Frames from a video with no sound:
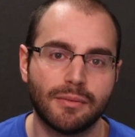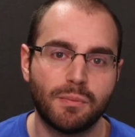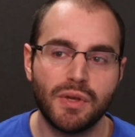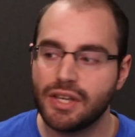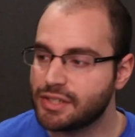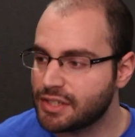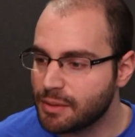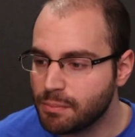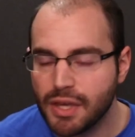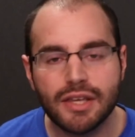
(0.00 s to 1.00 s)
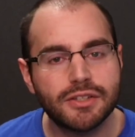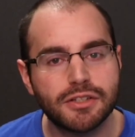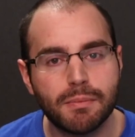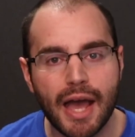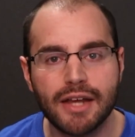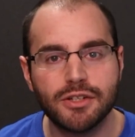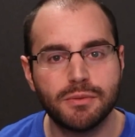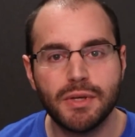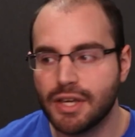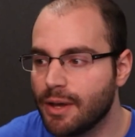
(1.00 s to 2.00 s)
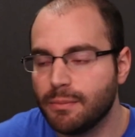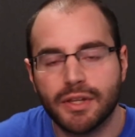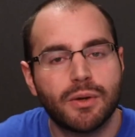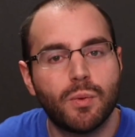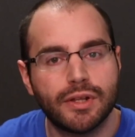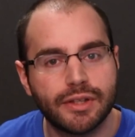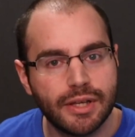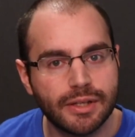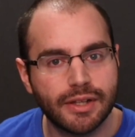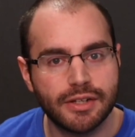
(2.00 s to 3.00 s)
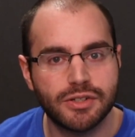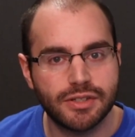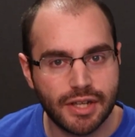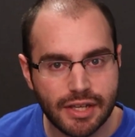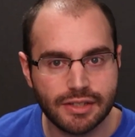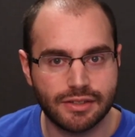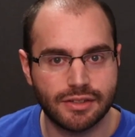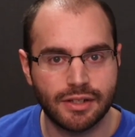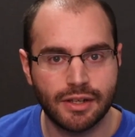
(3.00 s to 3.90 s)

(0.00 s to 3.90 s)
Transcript: Because to me, Smash has become like what League of Legends is.